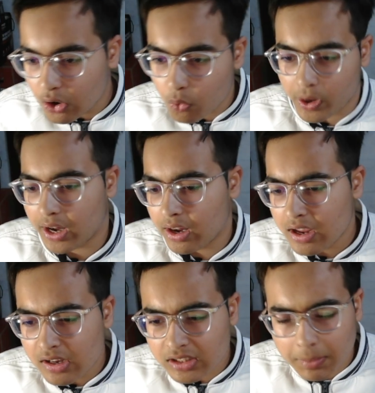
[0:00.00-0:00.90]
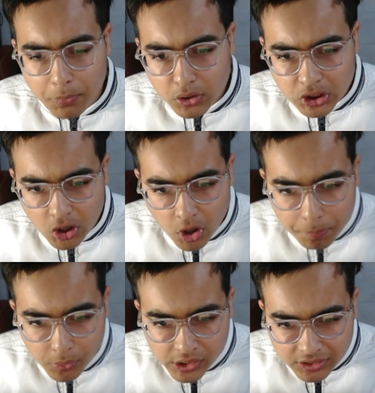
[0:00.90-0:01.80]
Well, suppose your
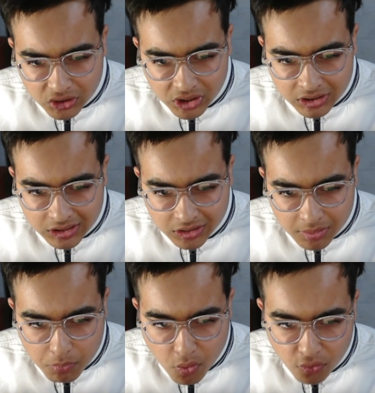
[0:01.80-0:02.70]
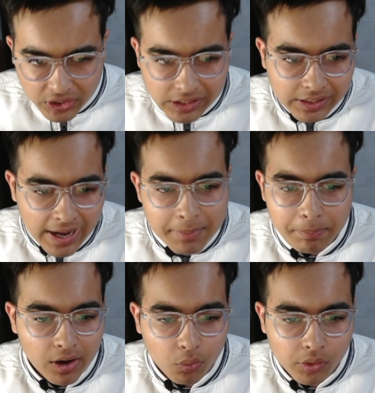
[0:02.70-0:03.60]
opponent just move the knight
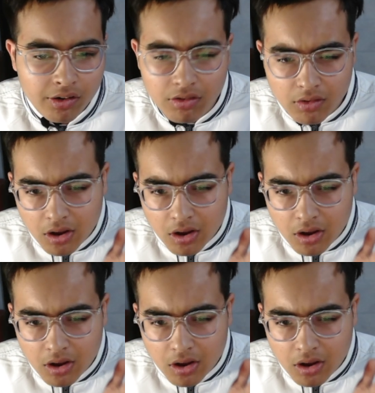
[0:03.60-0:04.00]
backward,